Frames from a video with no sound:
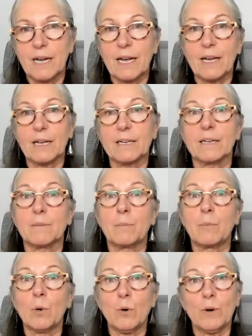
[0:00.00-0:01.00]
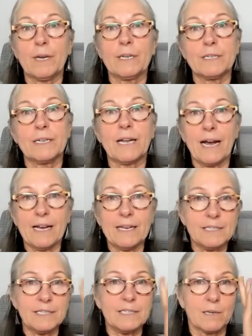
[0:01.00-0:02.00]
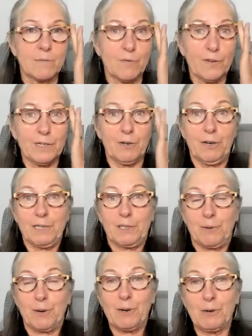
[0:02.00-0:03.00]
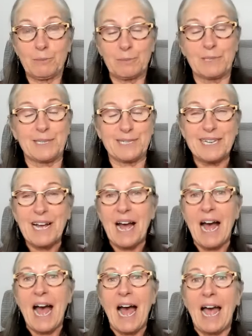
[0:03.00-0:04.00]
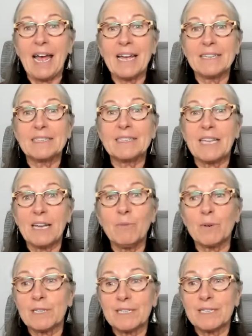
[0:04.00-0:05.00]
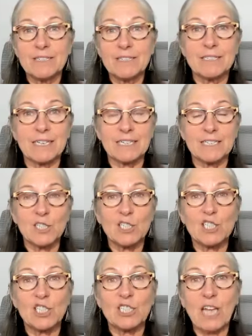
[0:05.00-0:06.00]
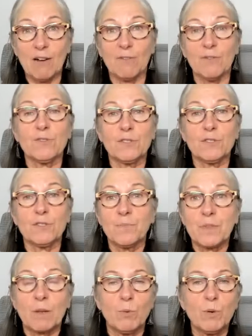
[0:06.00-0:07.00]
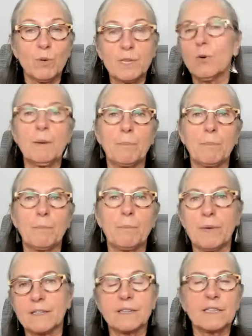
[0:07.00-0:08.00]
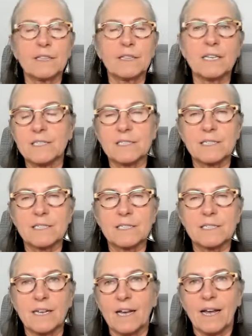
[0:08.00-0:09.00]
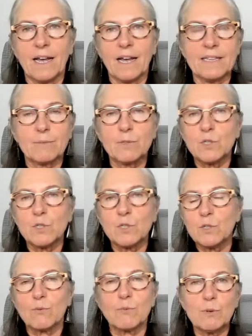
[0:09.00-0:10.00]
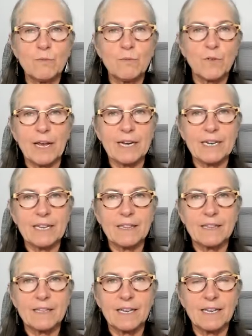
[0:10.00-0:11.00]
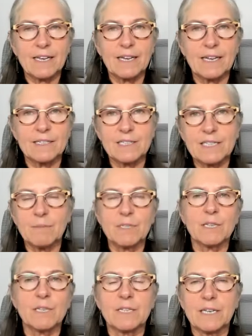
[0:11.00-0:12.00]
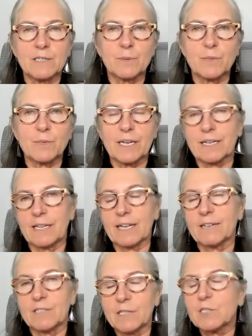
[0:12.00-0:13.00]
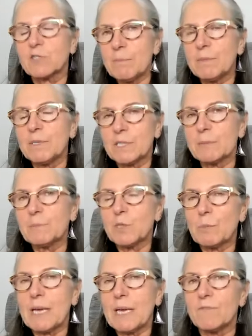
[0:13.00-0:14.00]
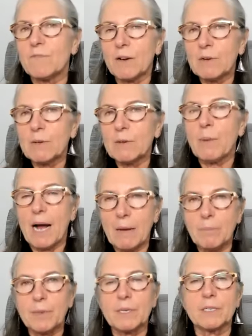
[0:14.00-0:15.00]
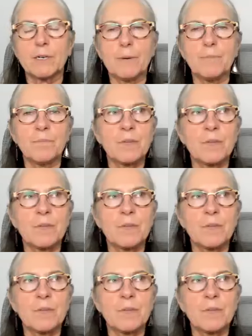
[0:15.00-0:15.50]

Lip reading: And boy, did I see some fitness rooms. And they were literally stuffed with equipment and things, and there was no room for anything. And some of the things were like treadmill seems to be a very popular